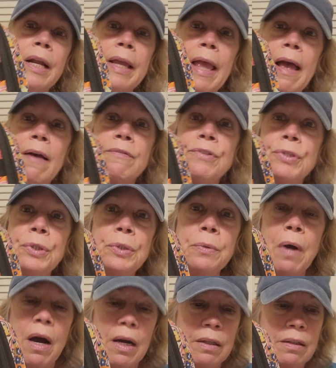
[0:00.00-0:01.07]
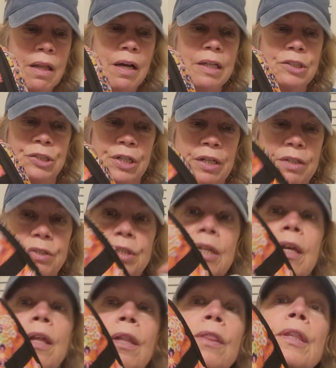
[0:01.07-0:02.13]
I have two Hot Logics.
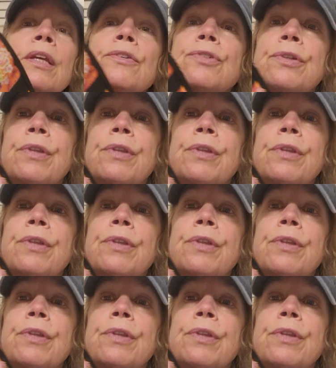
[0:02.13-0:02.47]
These are